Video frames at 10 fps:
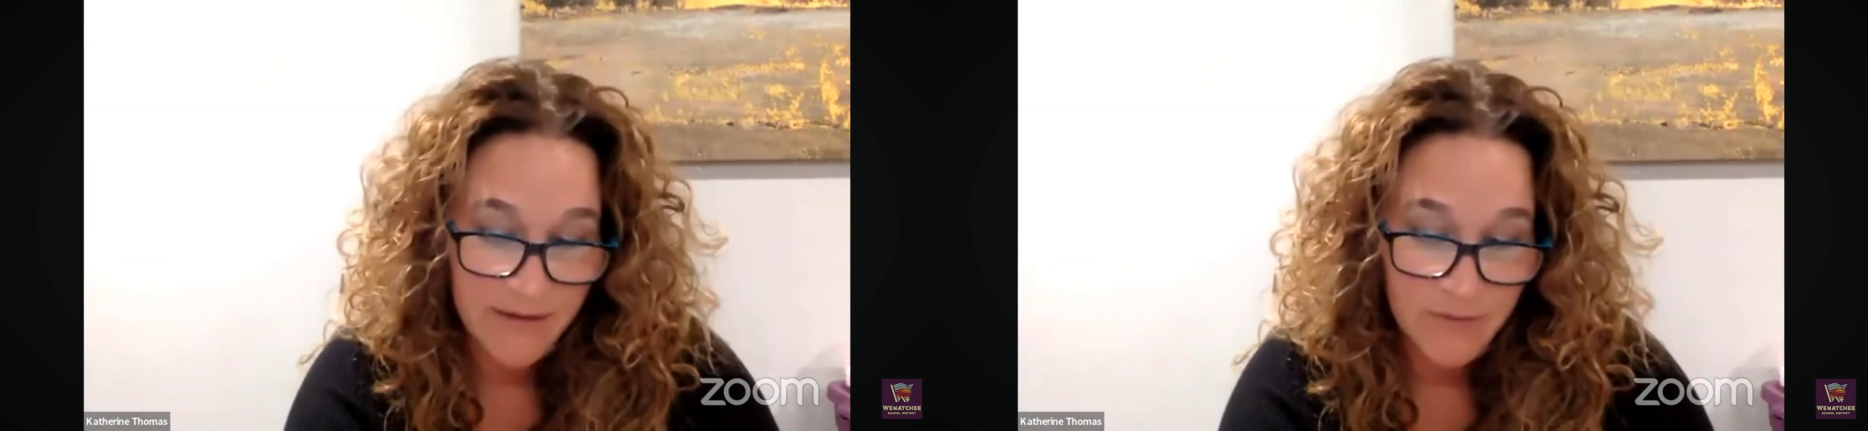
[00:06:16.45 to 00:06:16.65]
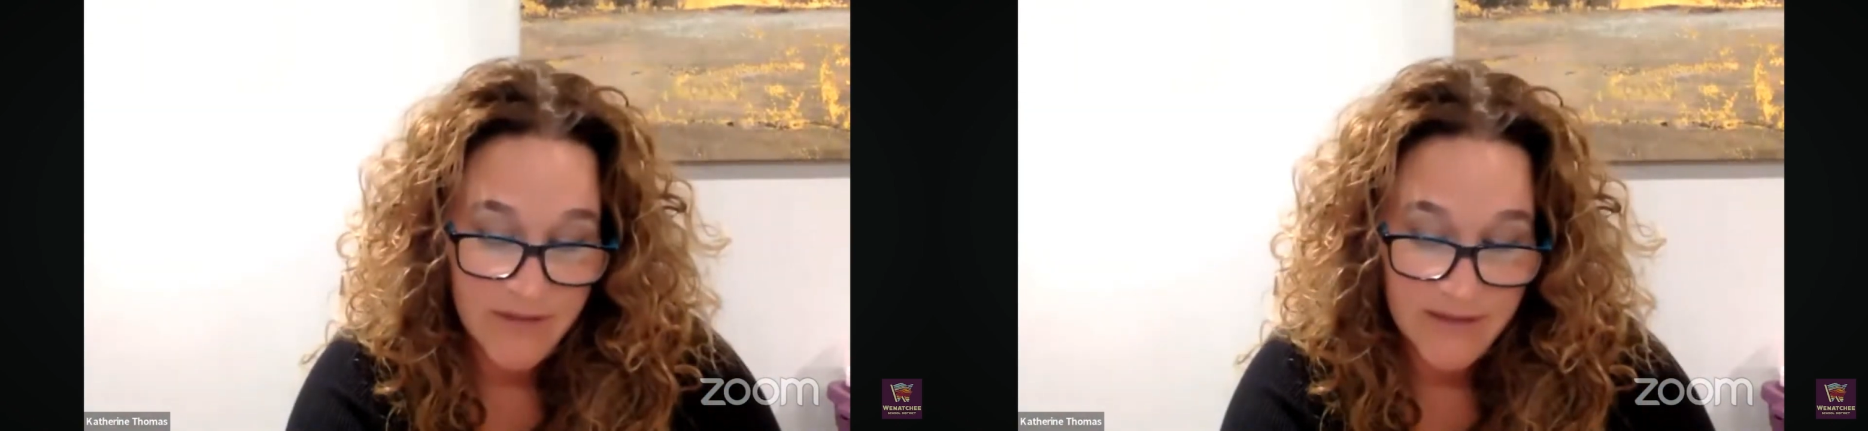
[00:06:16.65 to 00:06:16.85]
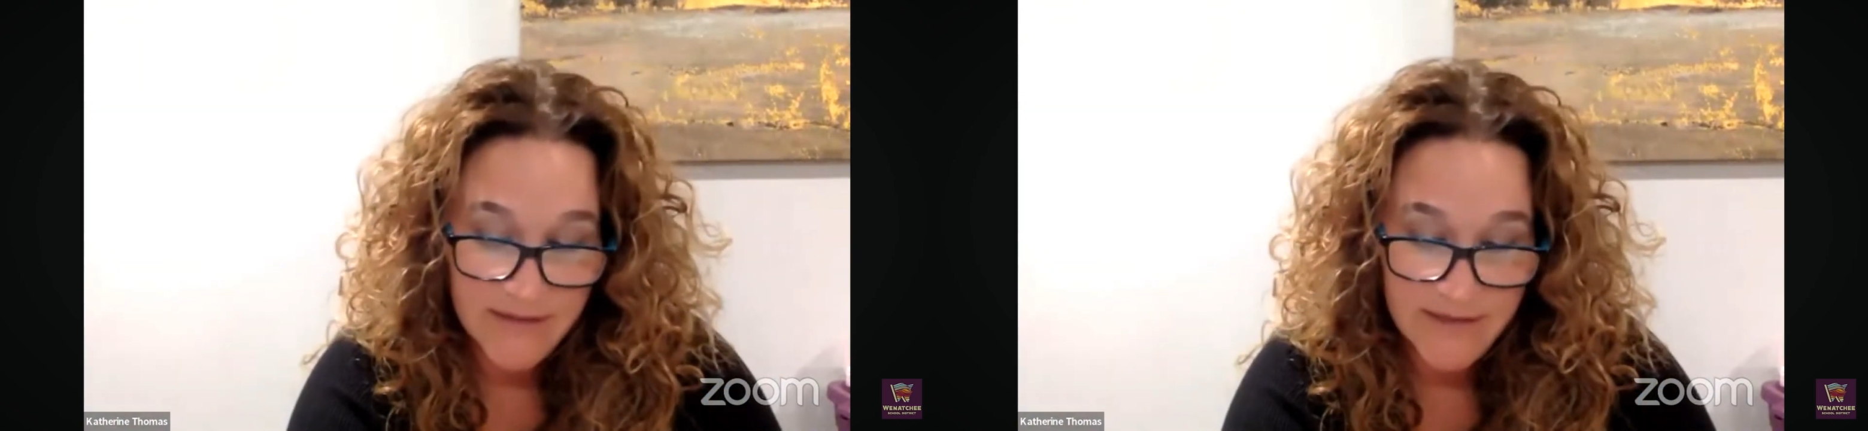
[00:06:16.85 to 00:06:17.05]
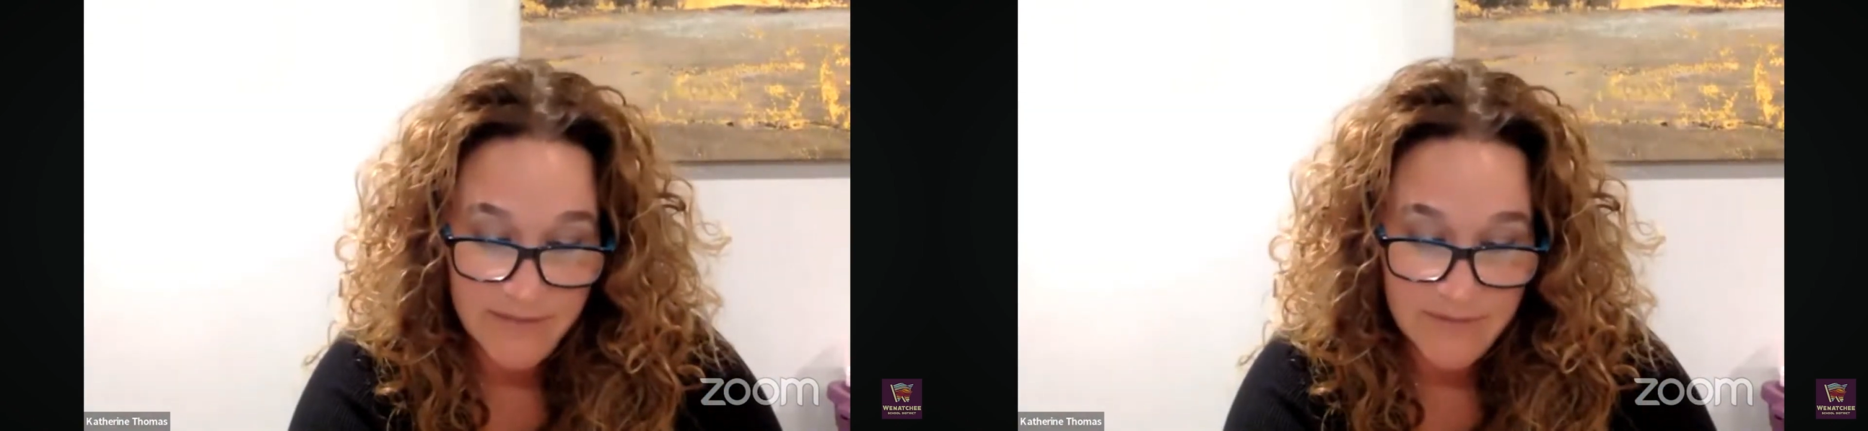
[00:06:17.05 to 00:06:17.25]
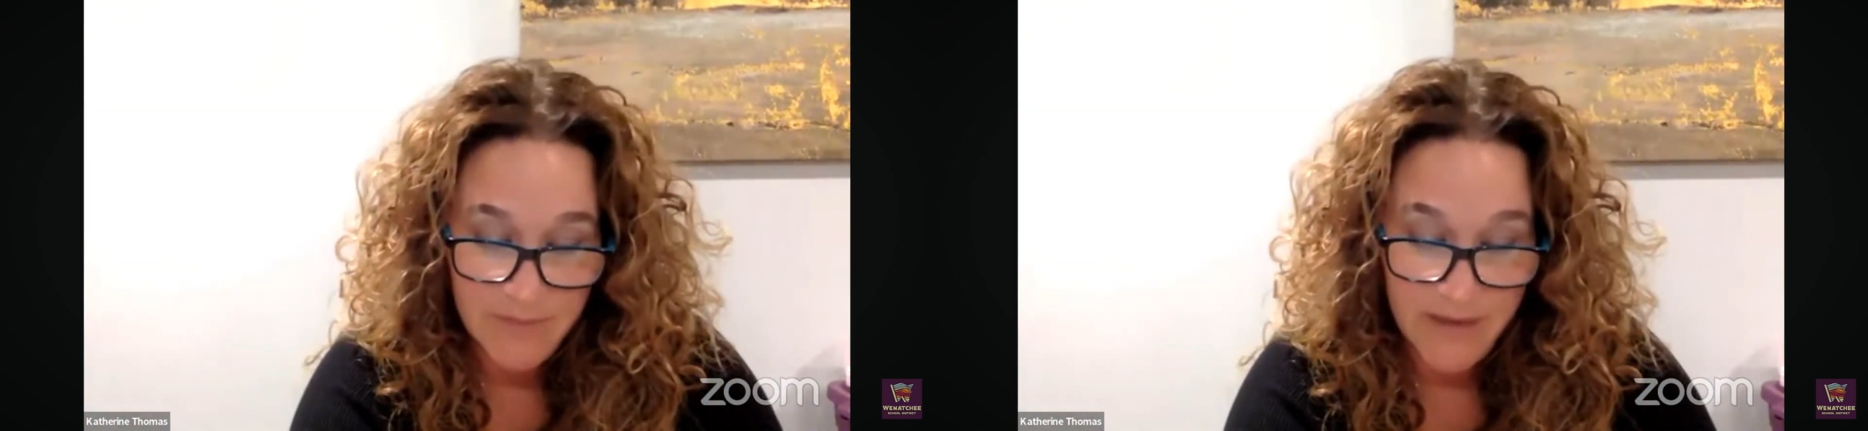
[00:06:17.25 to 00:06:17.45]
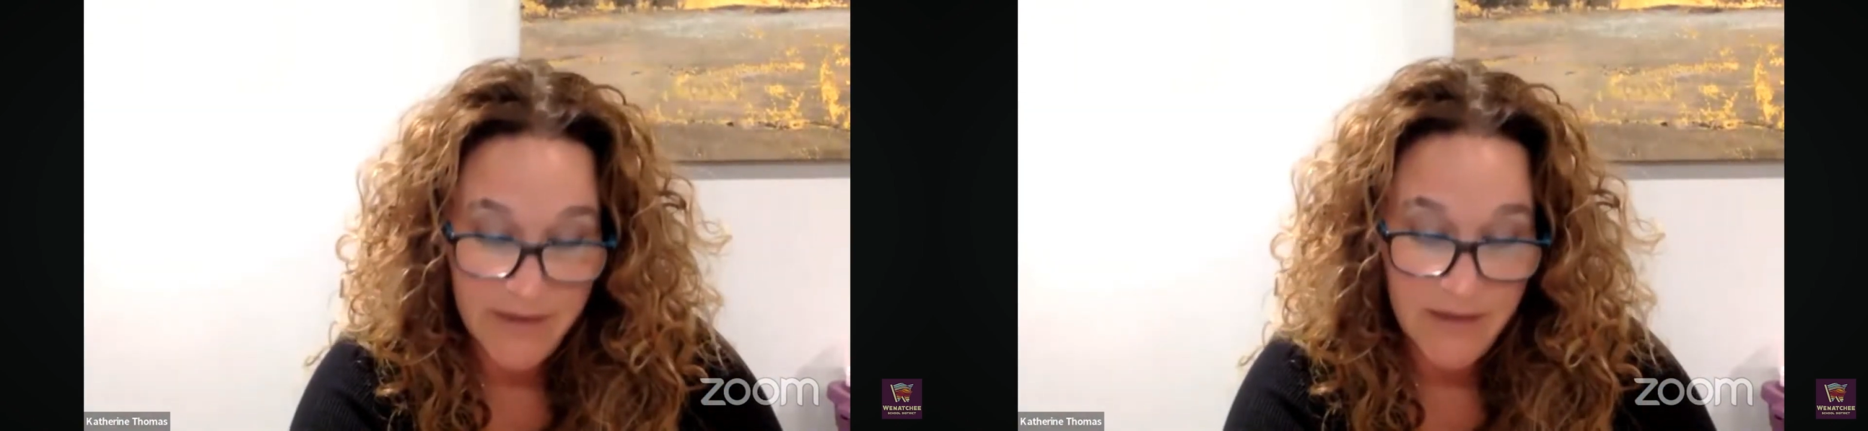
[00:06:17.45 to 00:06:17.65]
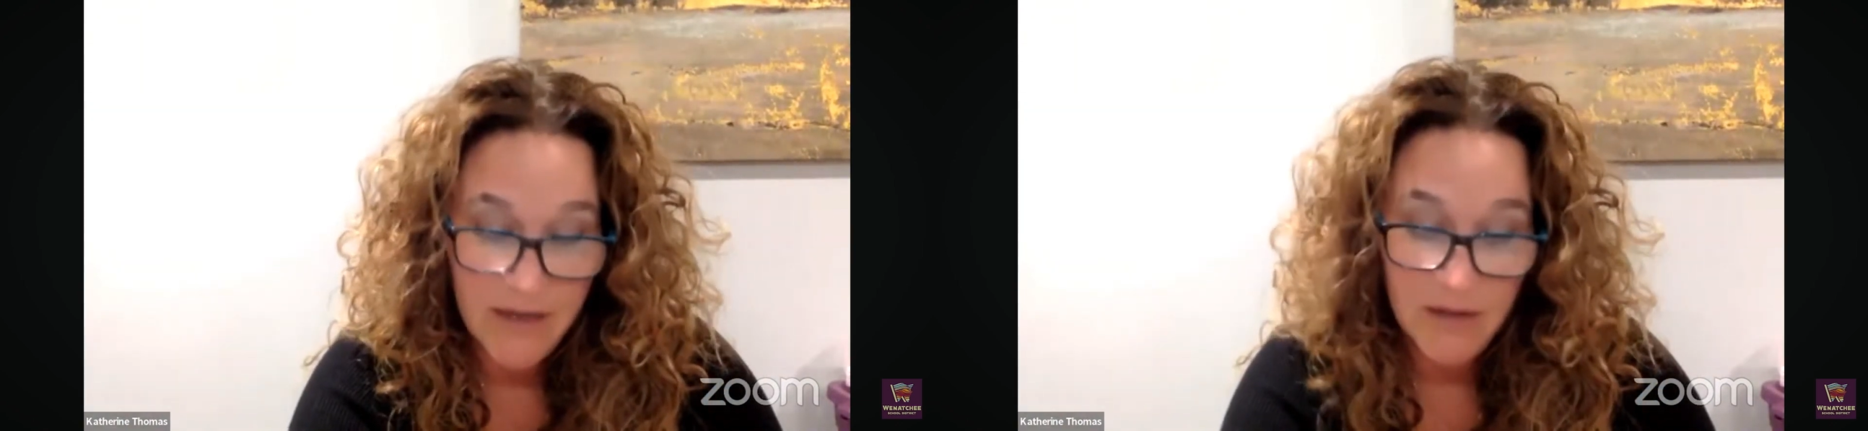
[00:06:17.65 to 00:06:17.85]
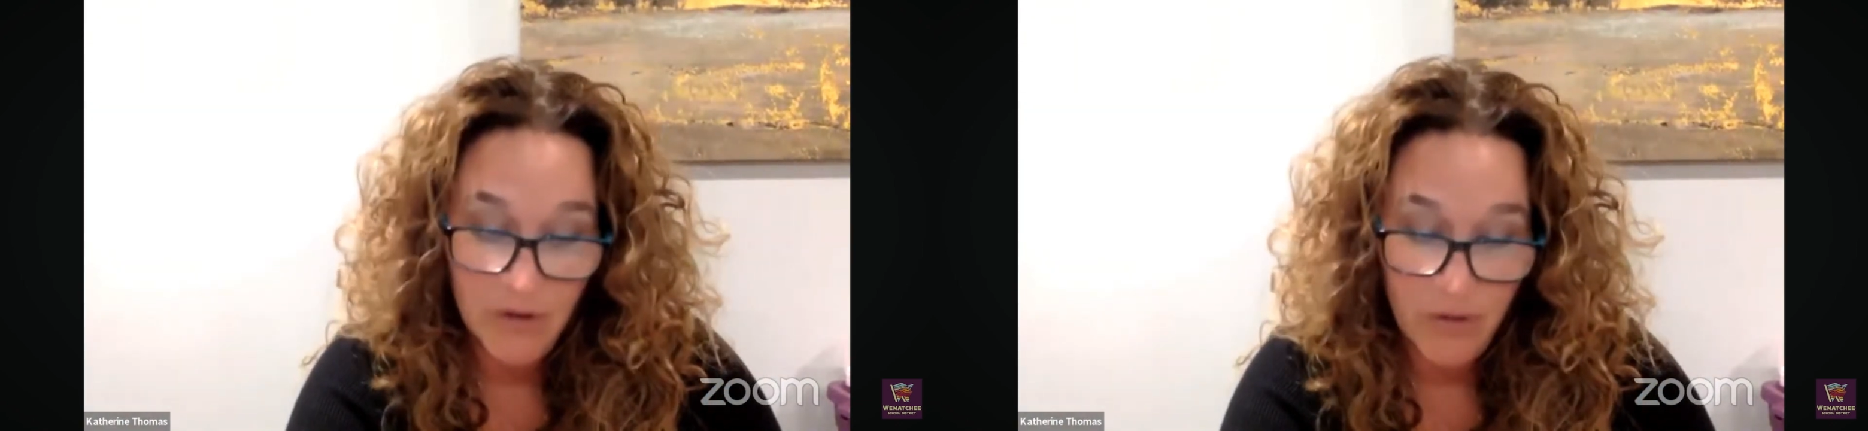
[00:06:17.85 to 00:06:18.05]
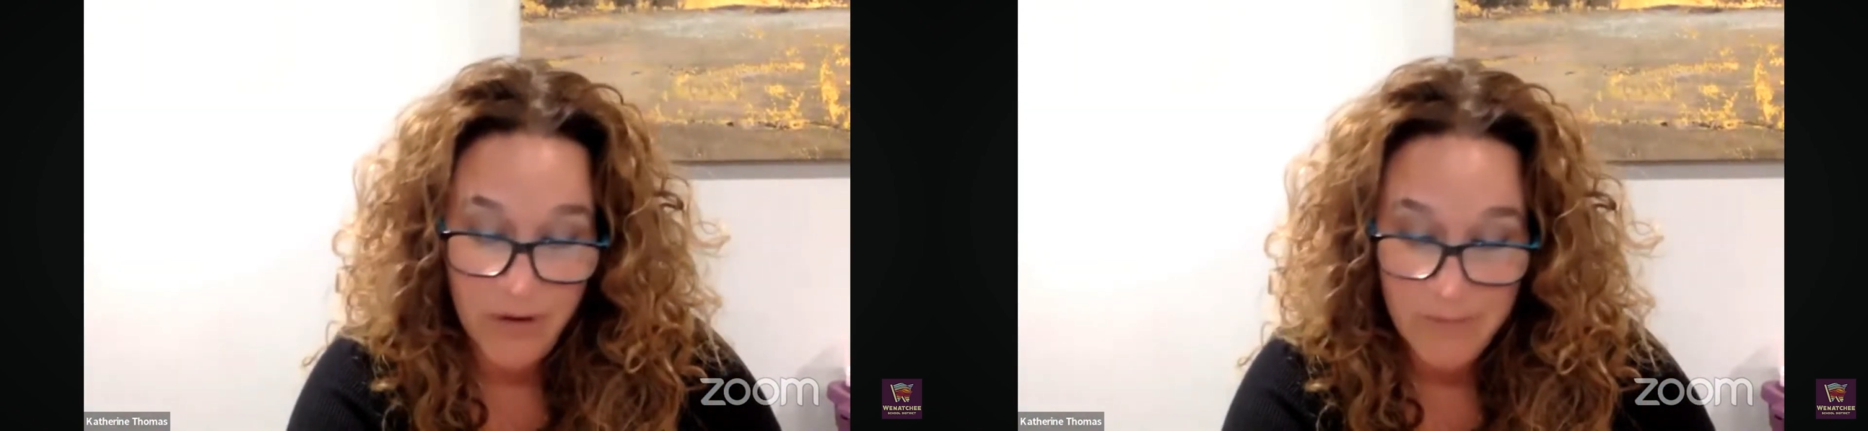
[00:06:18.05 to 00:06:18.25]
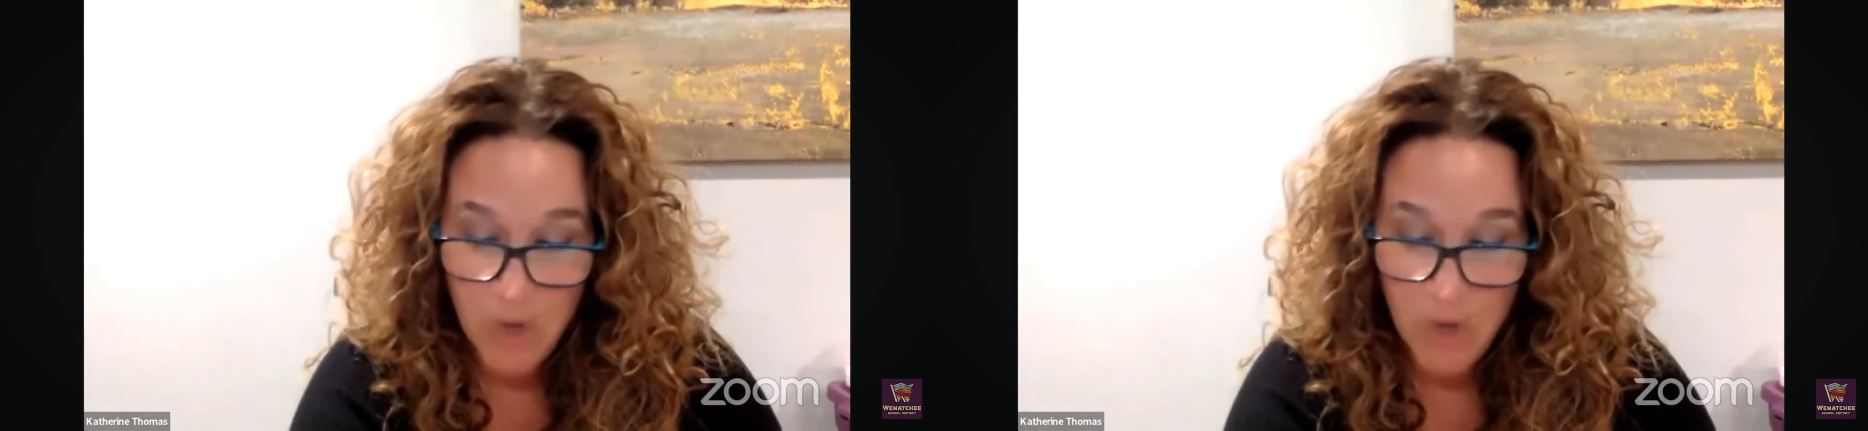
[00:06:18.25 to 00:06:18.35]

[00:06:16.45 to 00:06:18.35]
with an attempt by Laura, Martin,